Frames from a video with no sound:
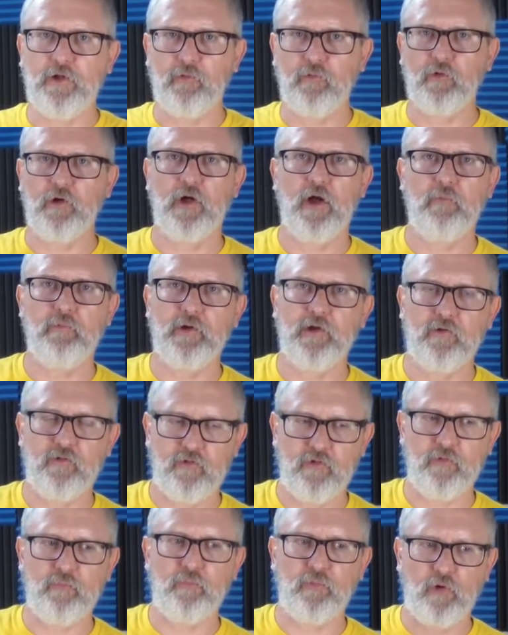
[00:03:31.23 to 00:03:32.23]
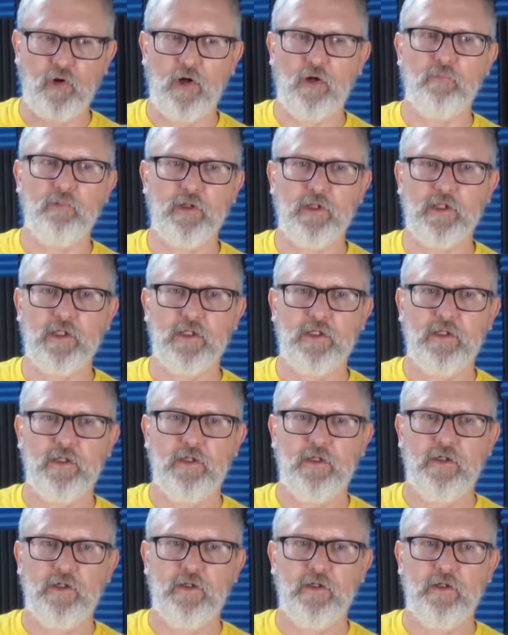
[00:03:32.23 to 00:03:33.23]
We're coming to probably
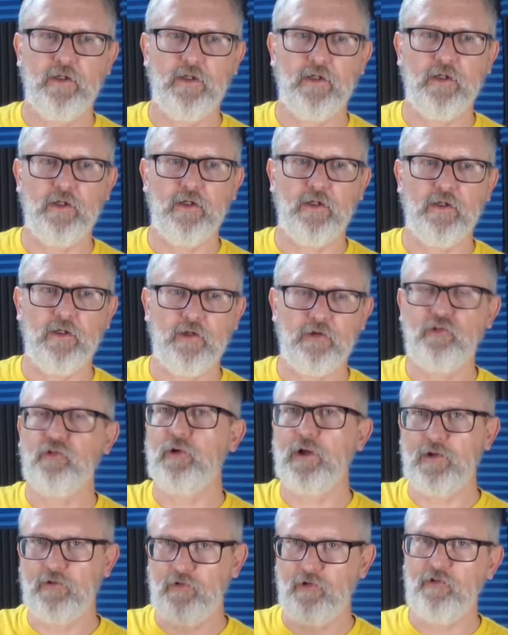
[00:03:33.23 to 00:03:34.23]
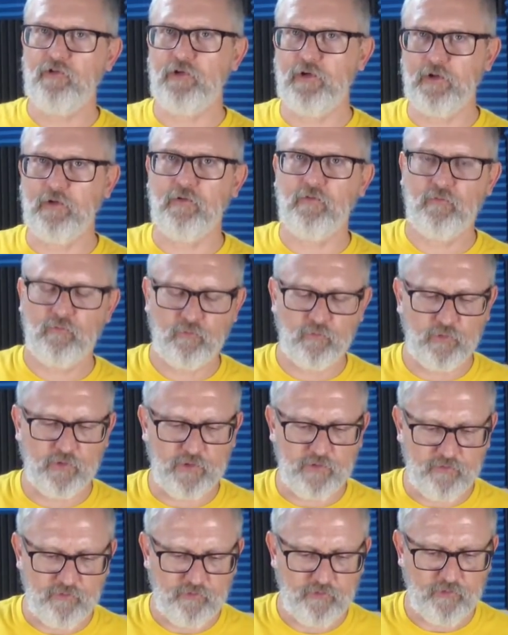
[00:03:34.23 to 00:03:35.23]
a transition really
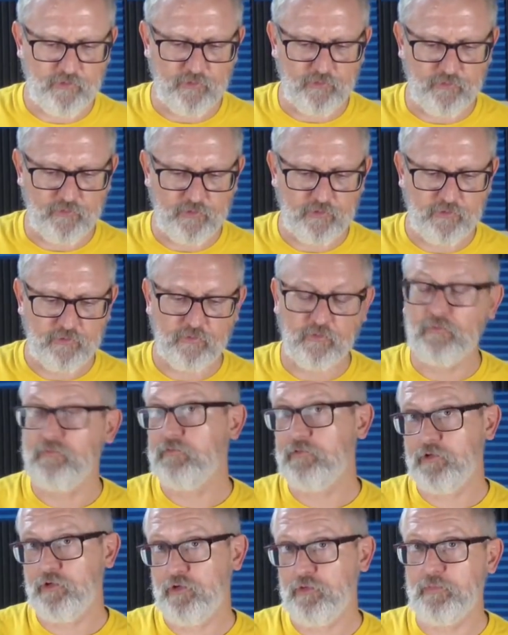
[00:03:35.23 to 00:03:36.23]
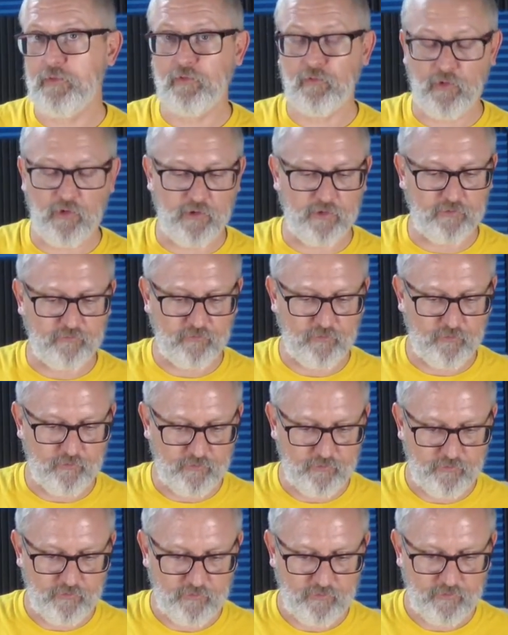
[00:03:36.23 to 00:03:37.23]
soon. Could be wrong, of
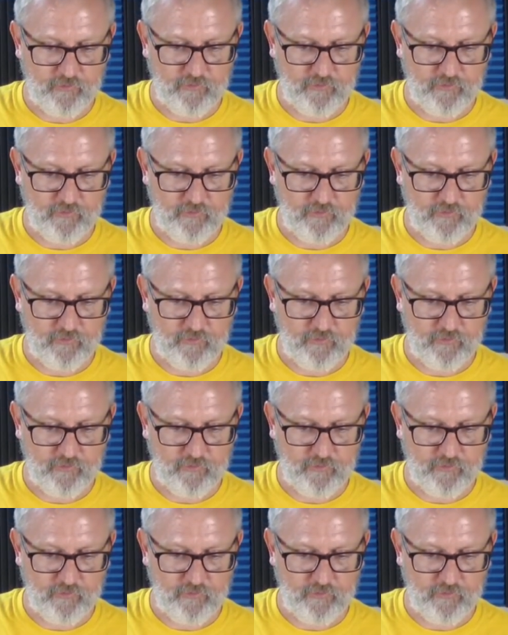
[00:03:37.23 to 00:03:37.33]
course.